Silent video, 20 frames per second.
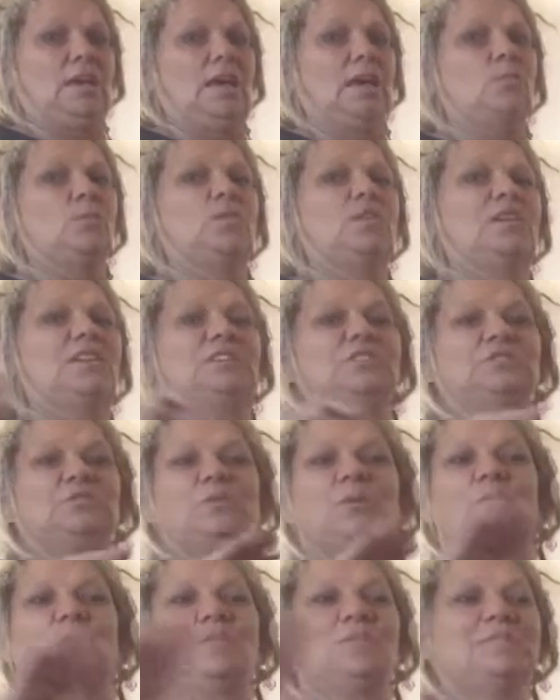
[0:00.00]
And we're going to
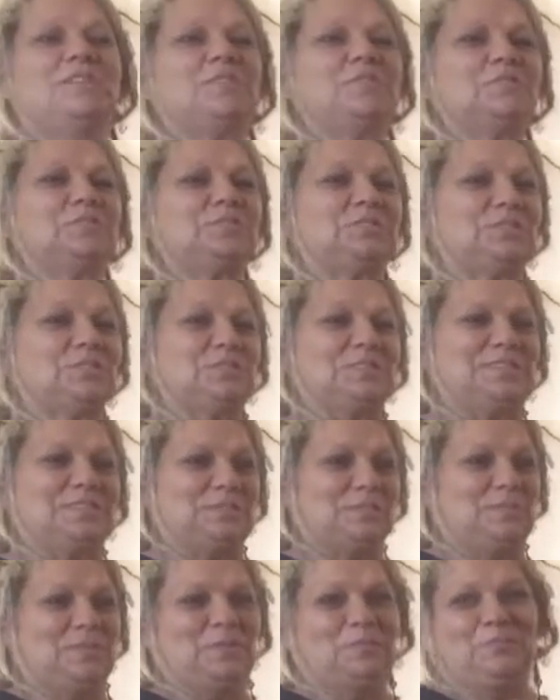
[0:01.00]
do a whole nother
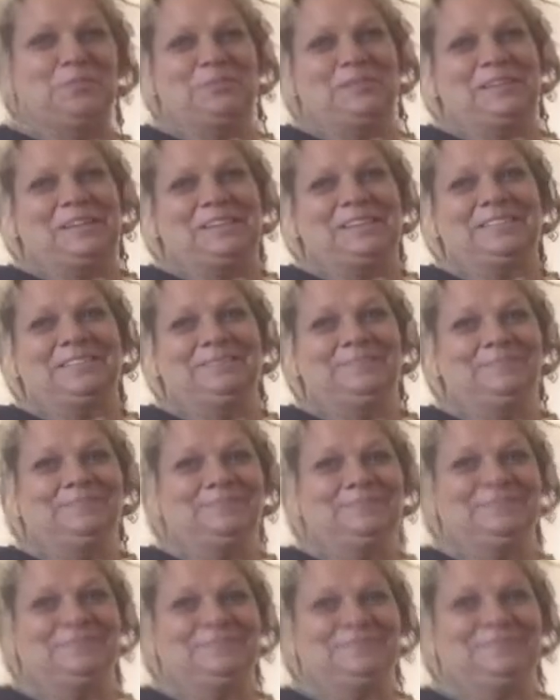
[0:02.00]
series about bullying.
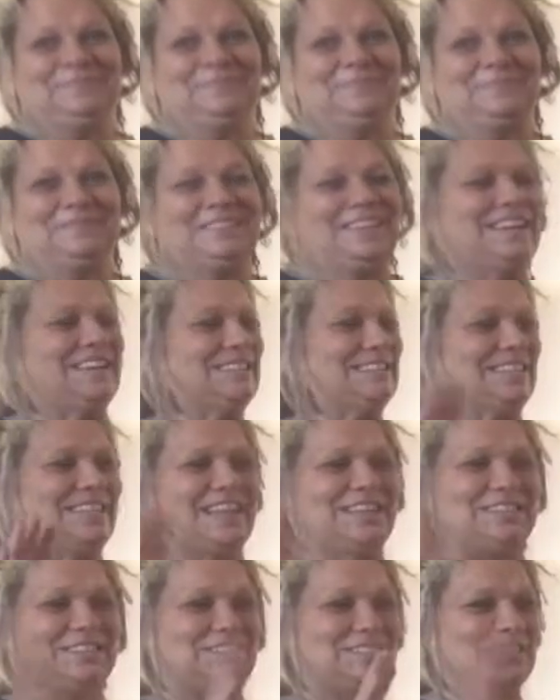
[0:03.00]
Because
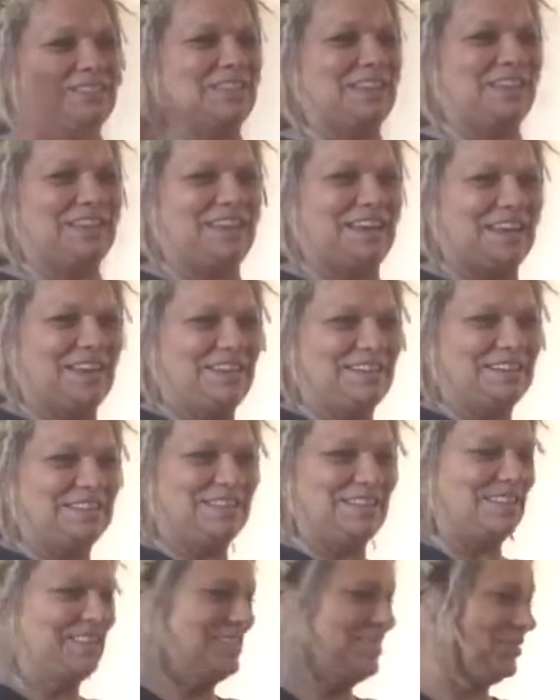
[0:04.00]
that's just going to get
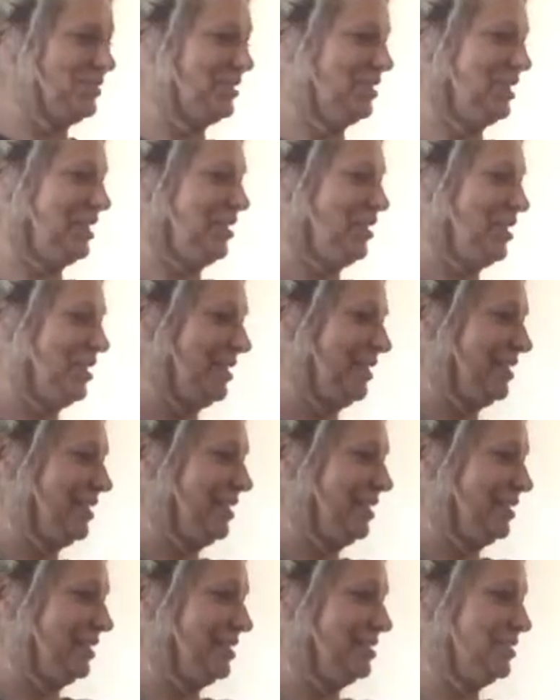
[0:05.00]
into this really long
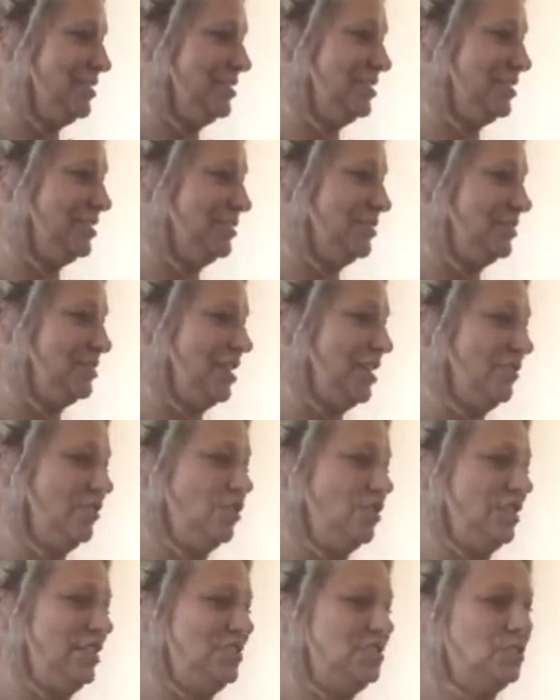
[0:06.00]
thing, because I've
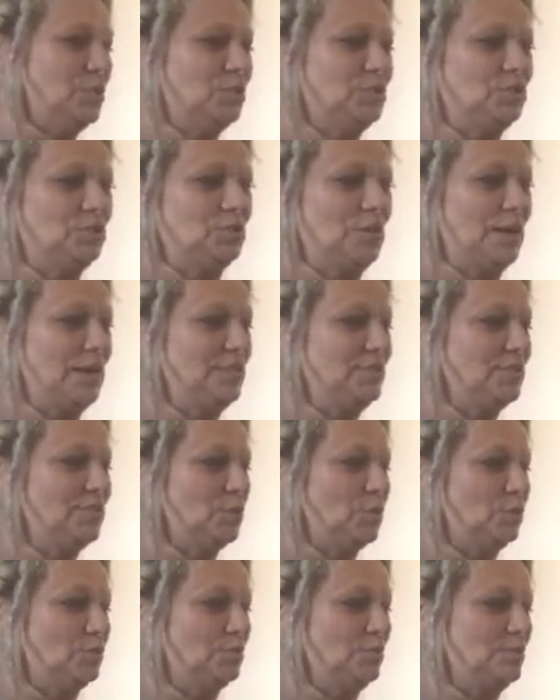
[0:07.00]
already told you I
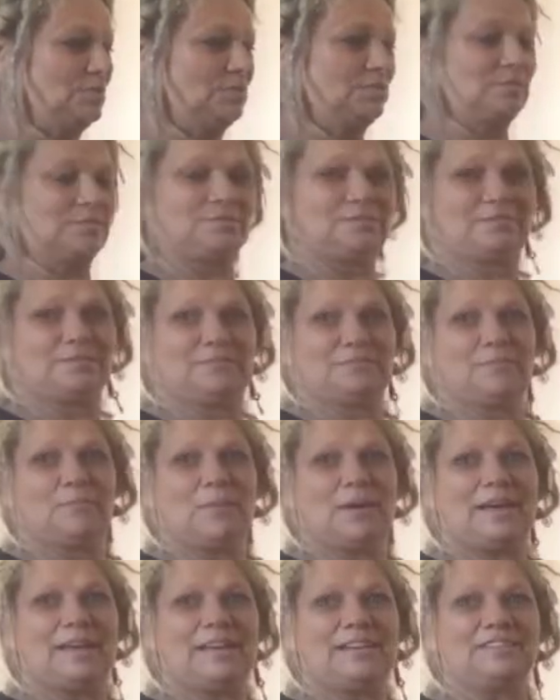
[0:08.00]
don't
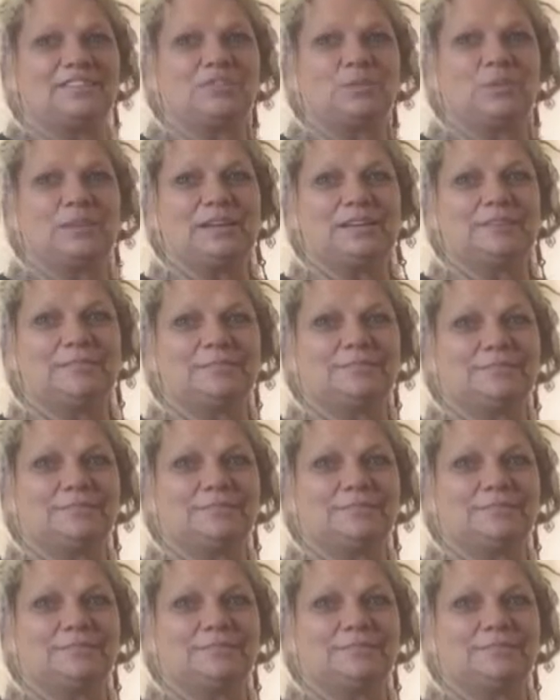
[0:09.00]
buy into it.